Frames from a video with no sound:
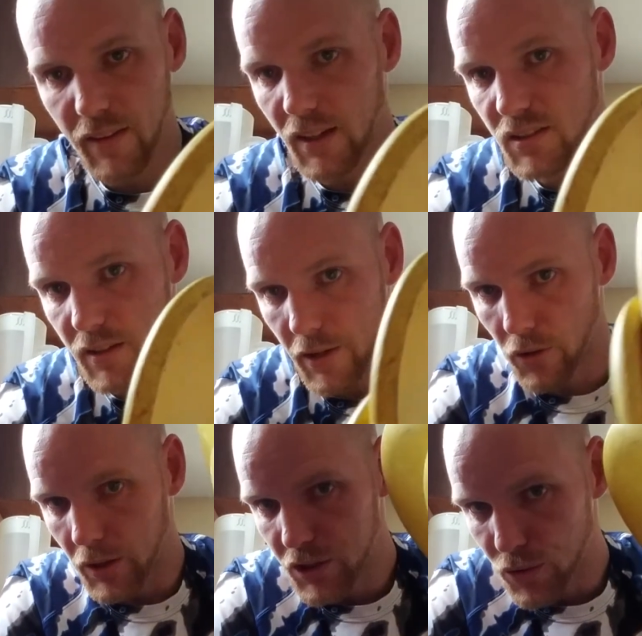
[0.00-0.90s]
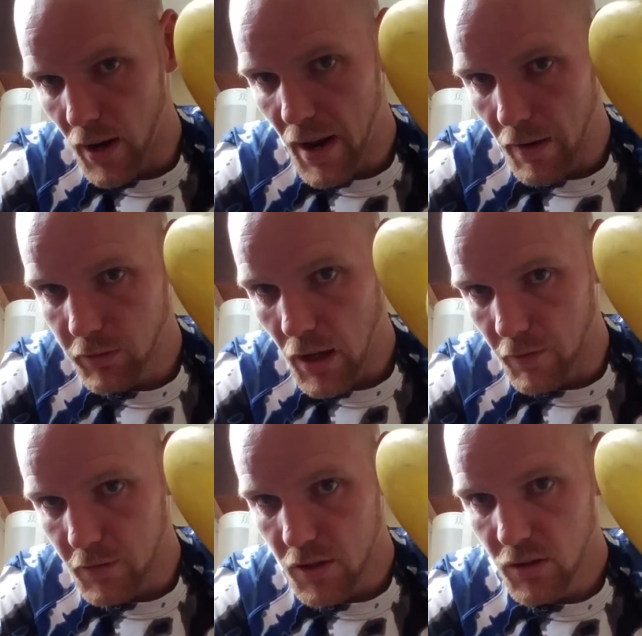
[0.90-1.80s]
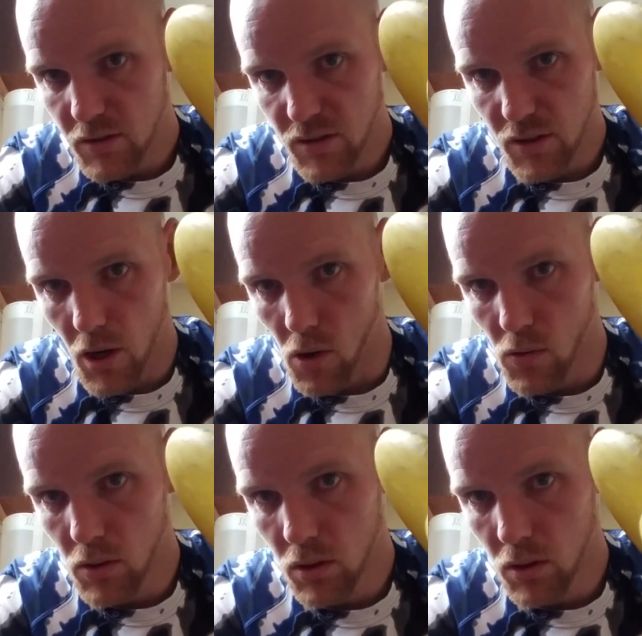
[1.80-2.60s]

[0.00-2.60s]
these are the only two I have left, so